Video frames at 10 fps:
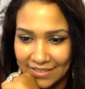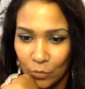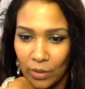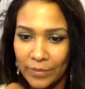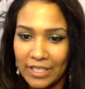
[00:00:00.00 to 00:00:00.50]

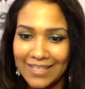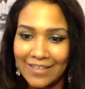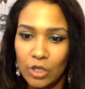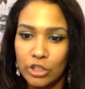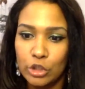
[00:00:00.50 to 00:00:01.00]
A woman can
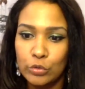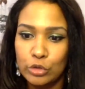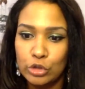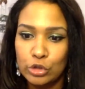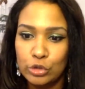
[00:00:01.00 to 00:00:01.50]
get on
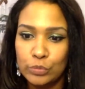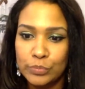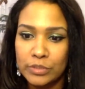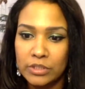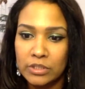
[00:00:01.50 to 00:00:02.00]

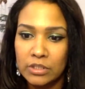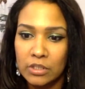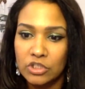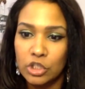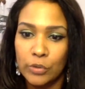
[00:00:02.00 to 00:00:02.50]
YouTube
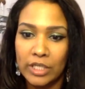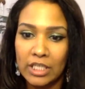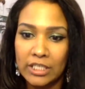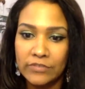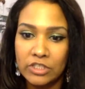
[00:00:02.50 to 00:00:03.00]
showing
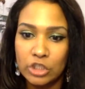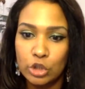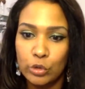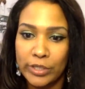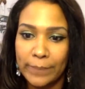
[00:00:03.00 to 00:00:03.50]
cleavage
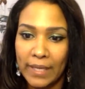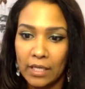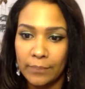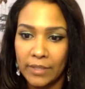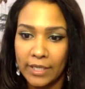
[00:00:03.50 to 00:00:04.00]
and doing
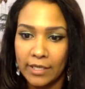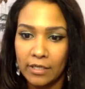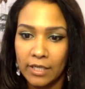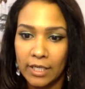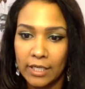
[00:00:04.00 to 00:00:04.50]
makeup and
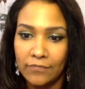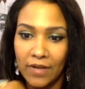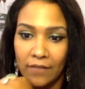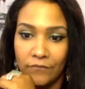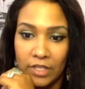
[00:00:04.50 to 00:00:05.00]
hair and get
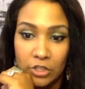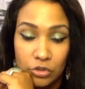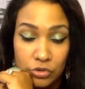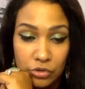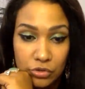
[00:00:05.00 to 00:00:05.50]
five
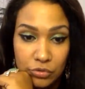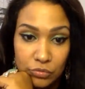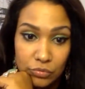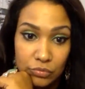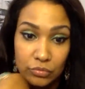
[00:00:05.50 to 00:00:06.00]
figures.
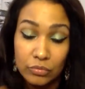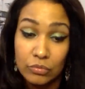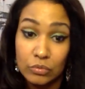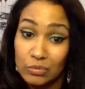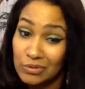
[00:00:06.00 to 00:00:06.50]

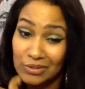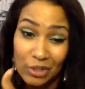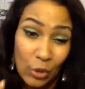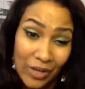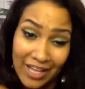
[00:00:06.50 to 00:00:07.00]

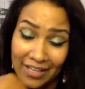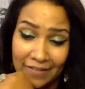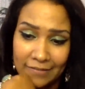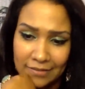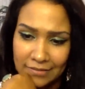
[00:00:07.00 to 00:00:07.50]

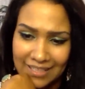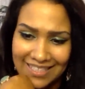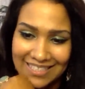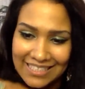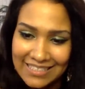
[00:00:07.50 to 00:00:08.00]
Okay.
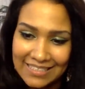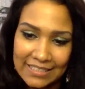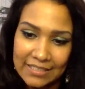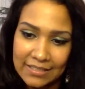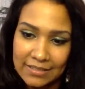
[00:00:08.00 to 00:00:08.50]
That's
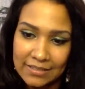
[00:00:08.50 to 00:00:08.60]
easy.